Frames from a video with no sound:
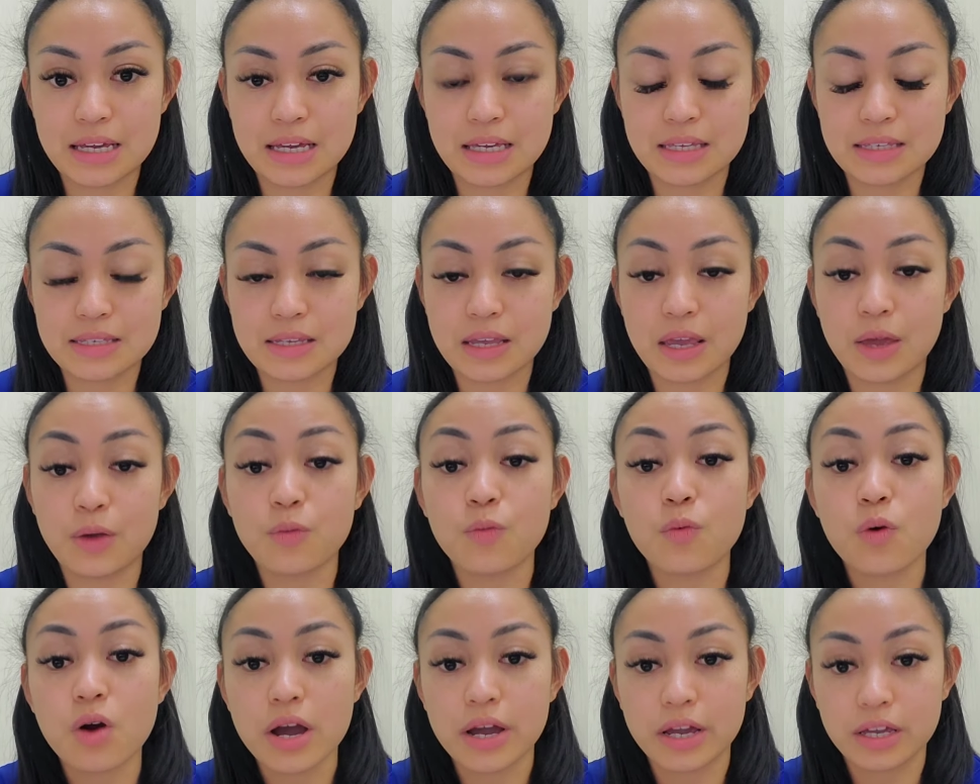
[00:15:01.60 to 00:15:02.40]
is a
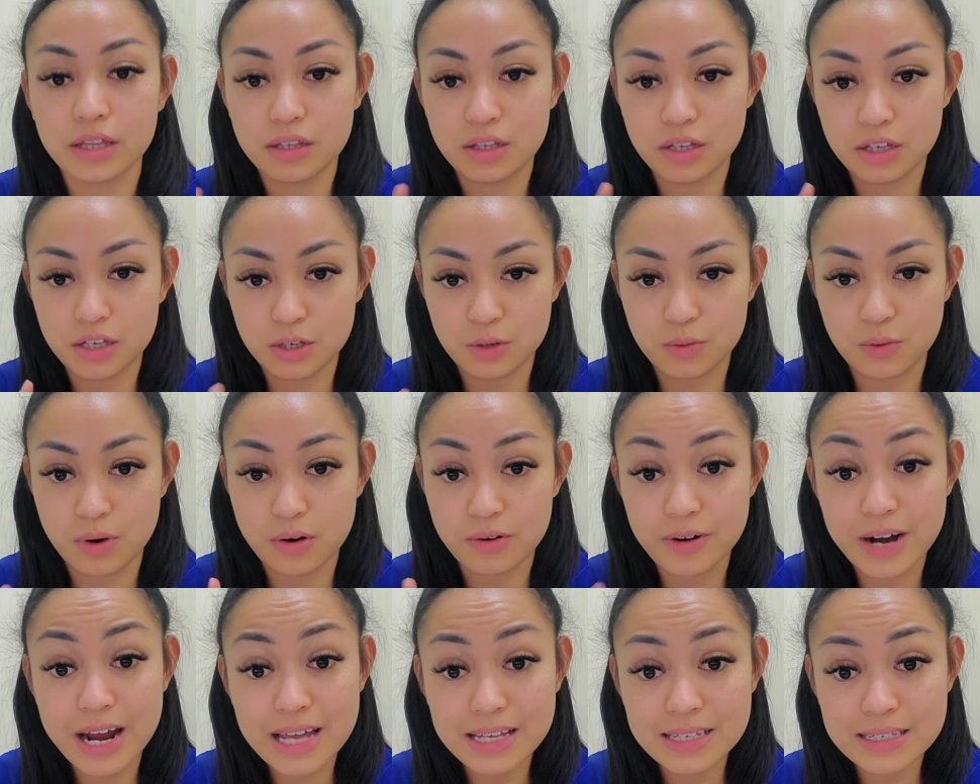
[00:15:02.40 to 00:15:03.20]
wide
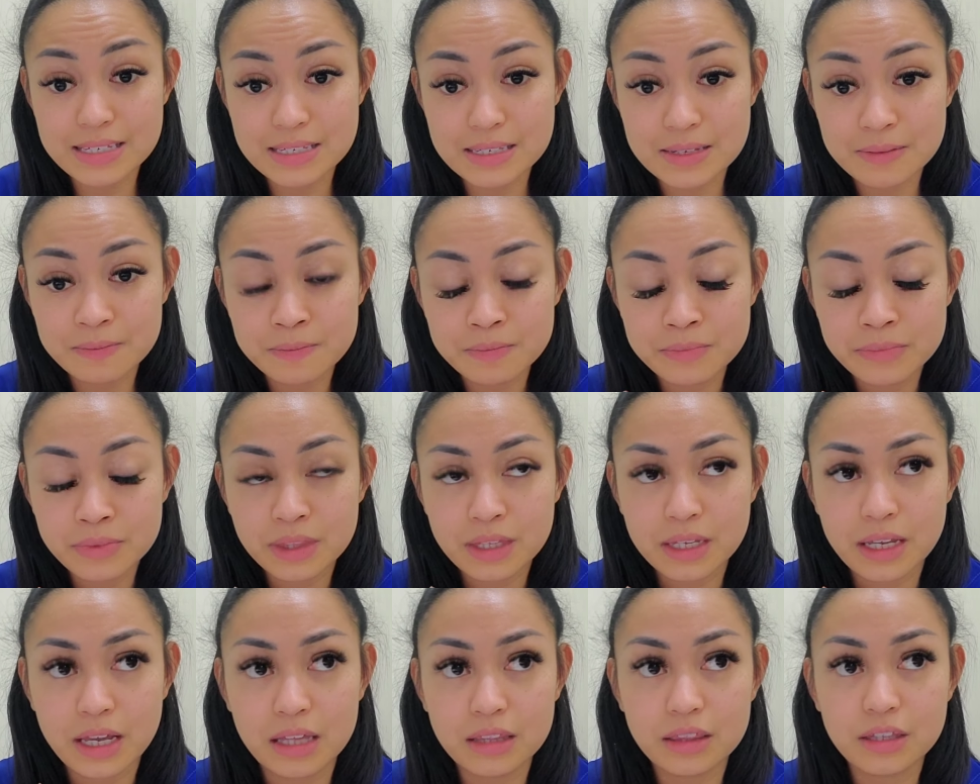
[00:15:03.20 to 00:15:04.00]
QRS,
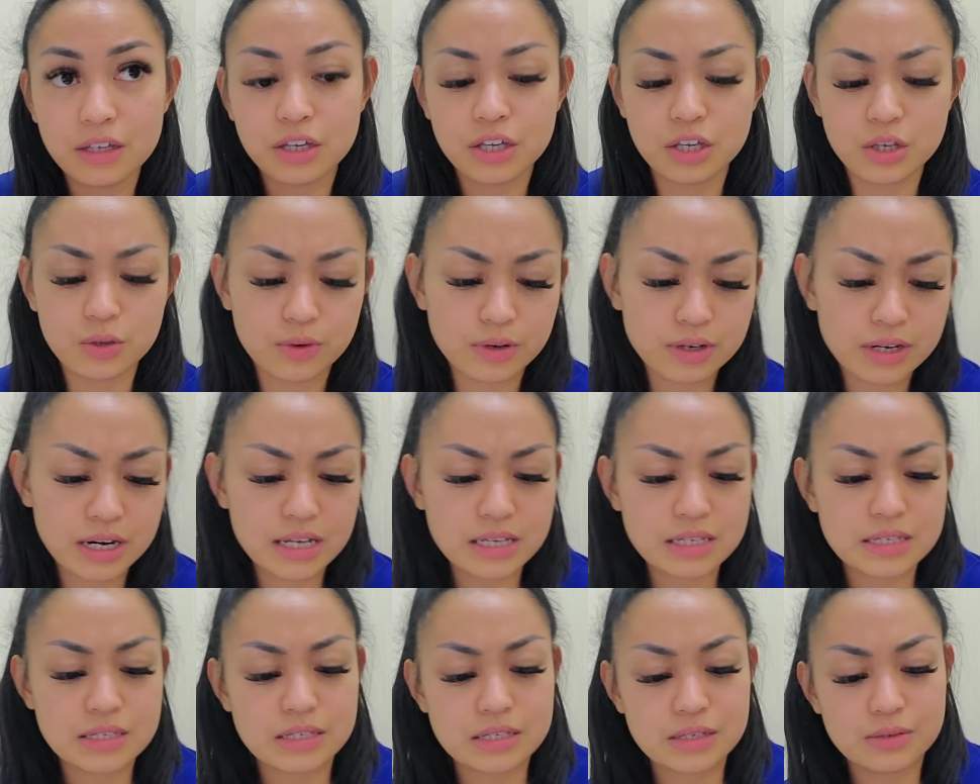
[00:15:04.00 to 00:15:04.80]
and the
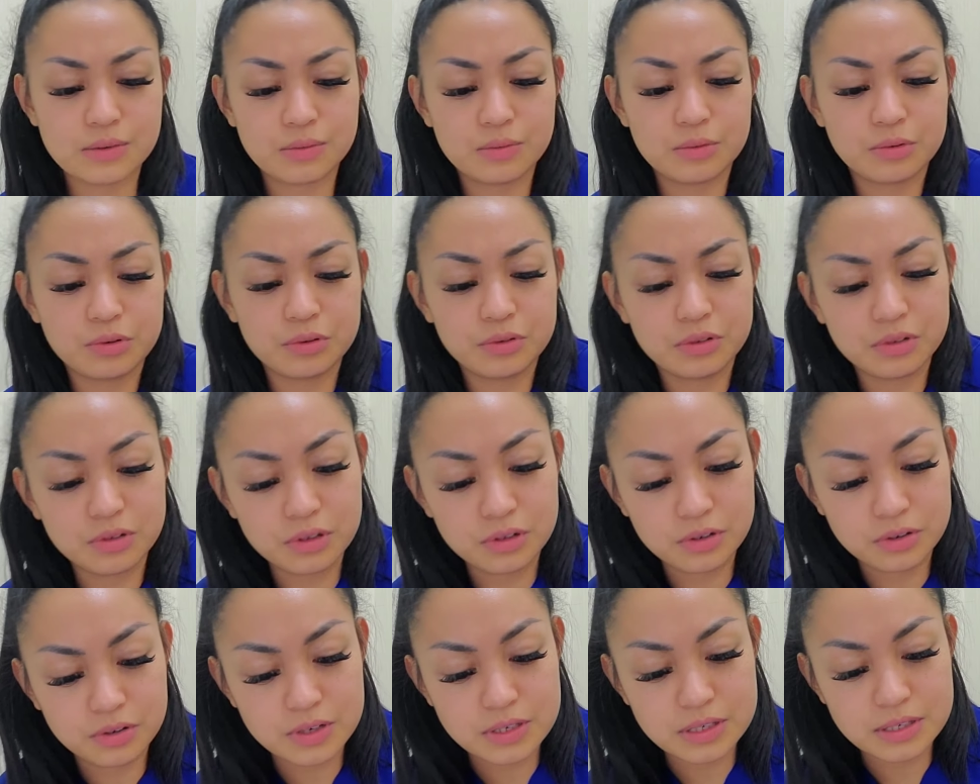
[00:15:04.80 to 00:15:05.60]
QRS would
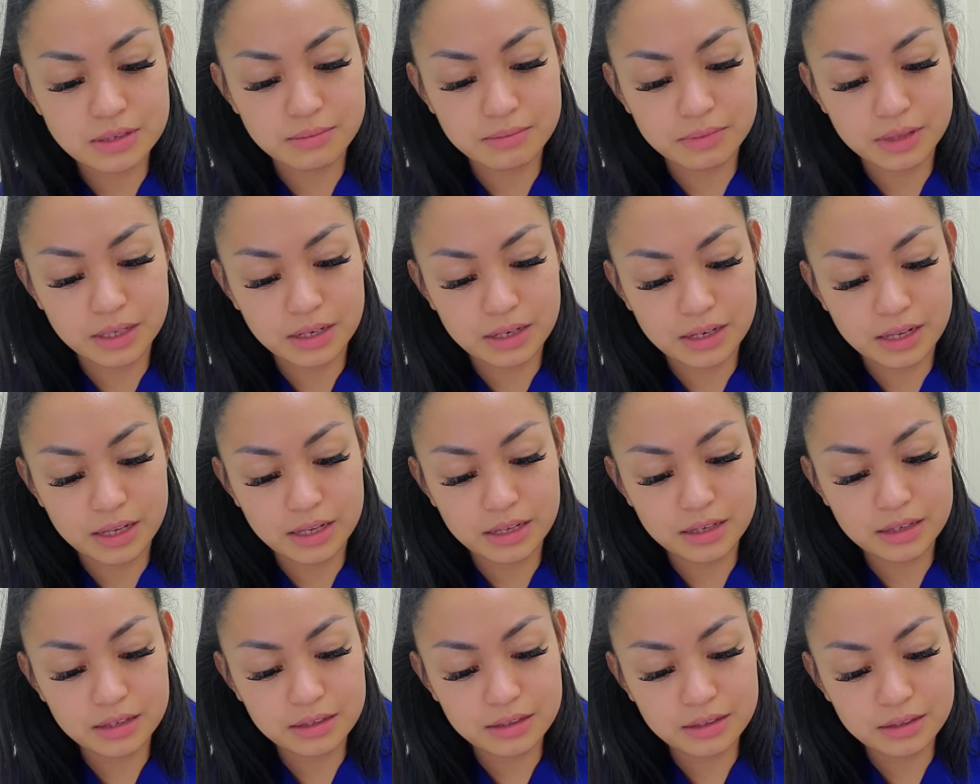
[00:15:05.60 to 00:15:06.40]
look something
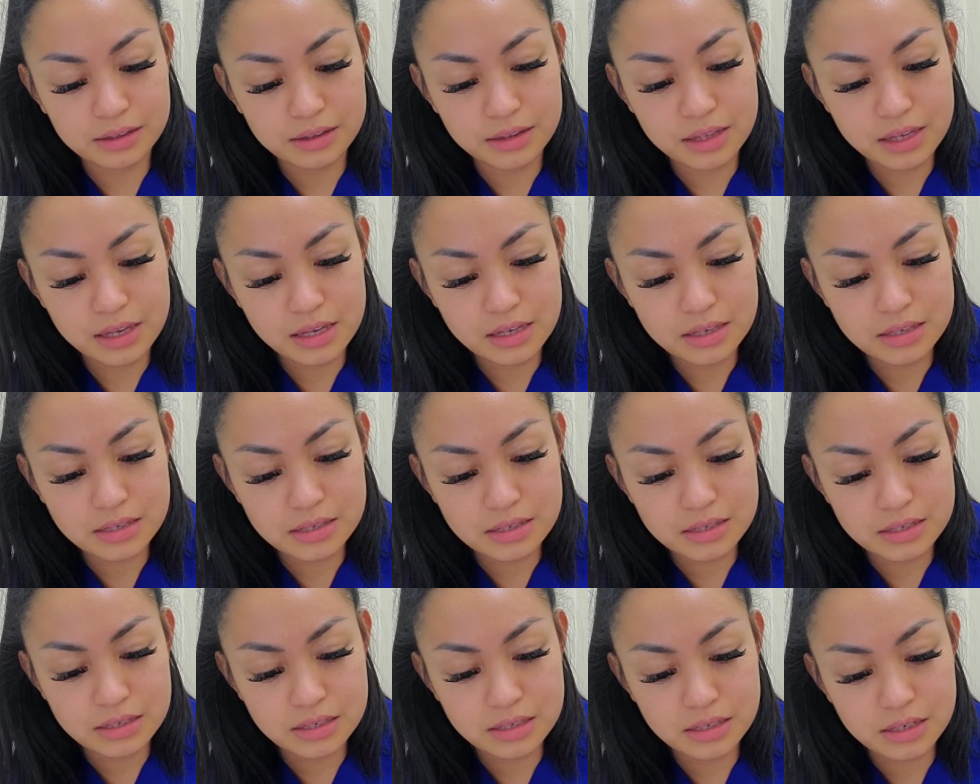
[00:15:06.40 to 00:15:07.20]
like
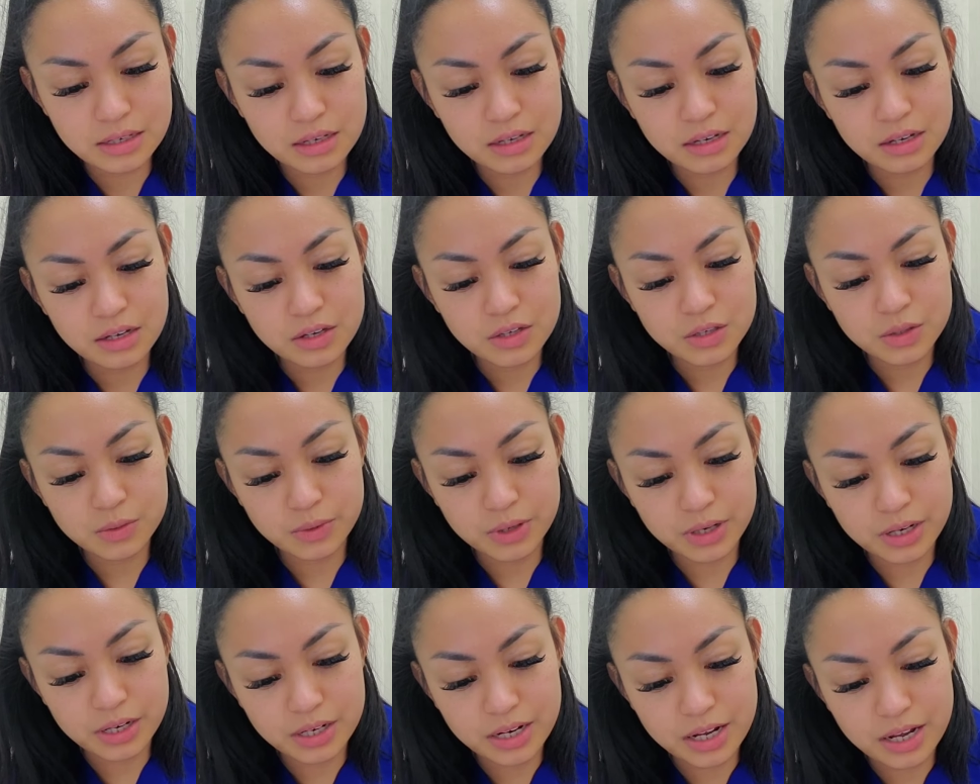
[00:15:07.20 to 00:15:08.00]
this. So
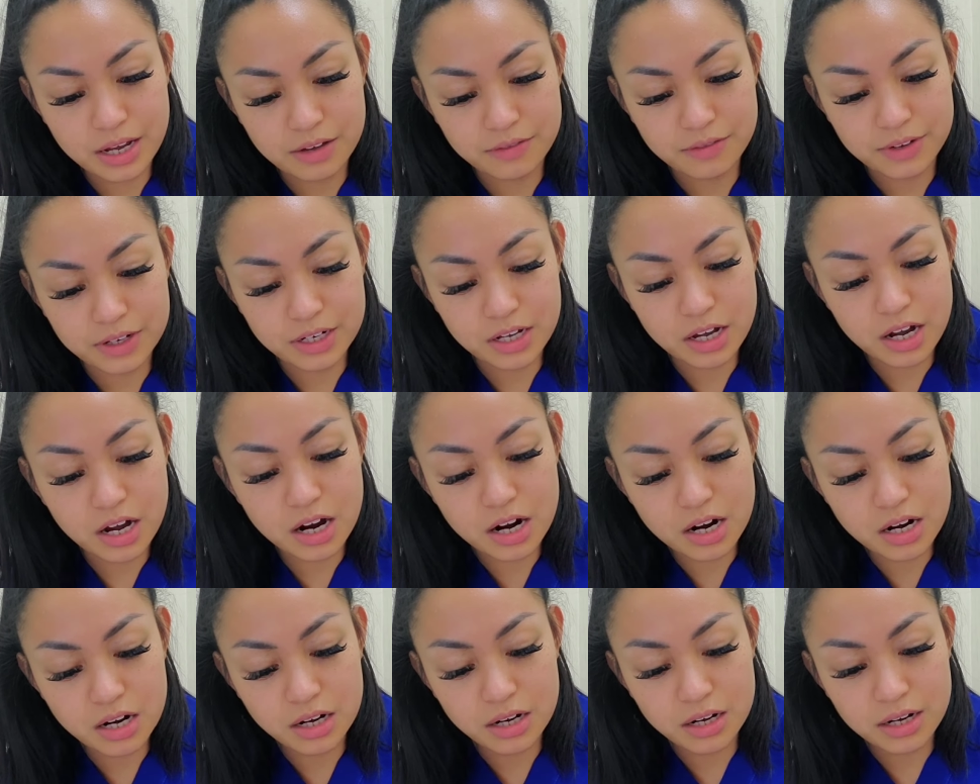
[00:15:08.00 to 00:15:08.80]
we're gonna have an
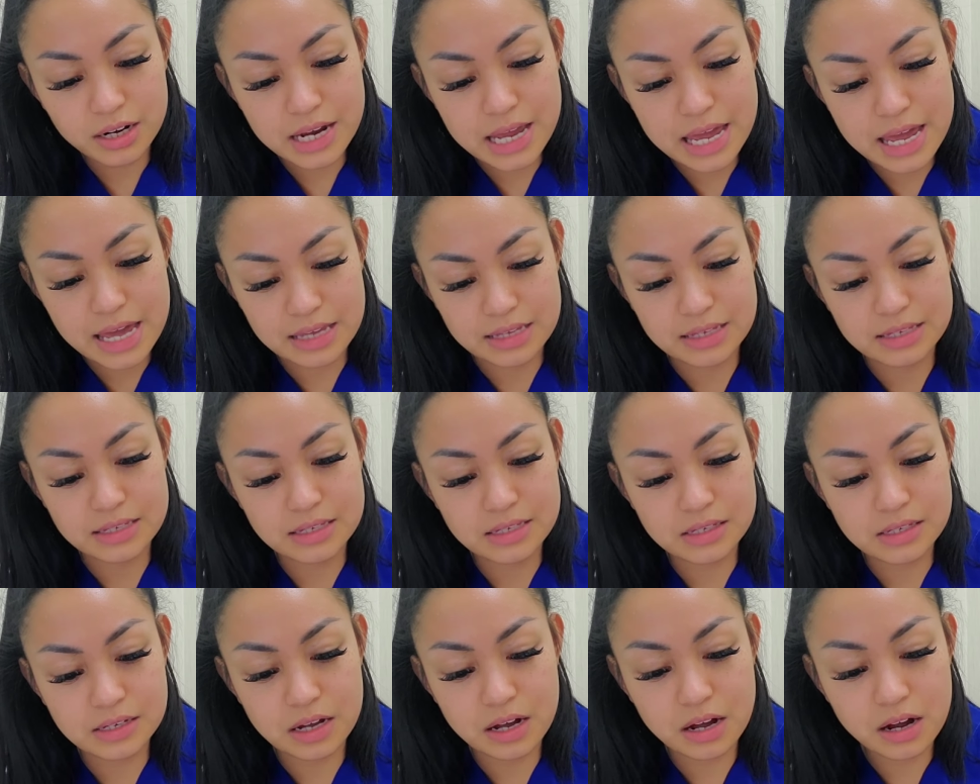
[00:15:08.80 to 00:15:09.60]

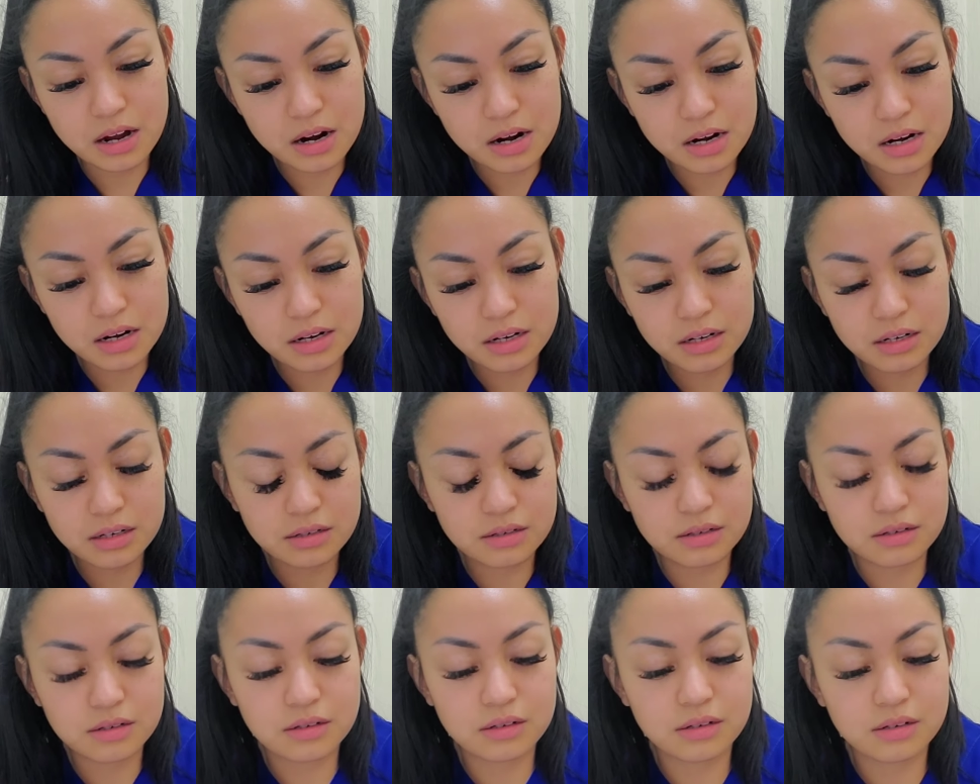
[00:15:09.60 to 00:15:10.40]
RSR
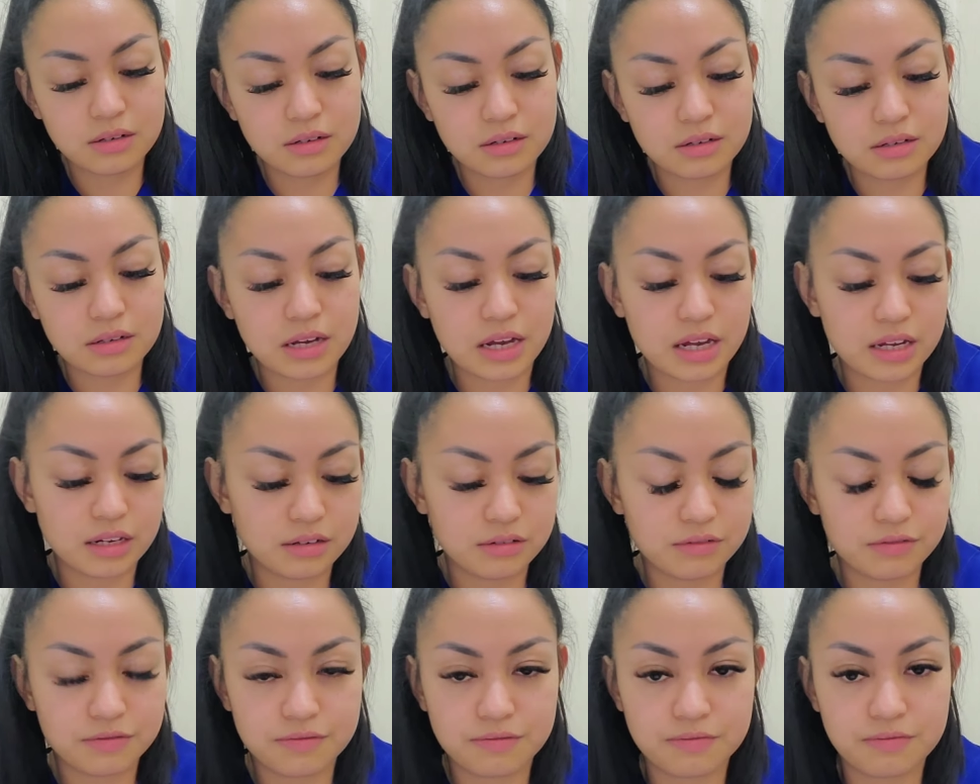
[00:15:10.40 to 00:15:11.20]
kind of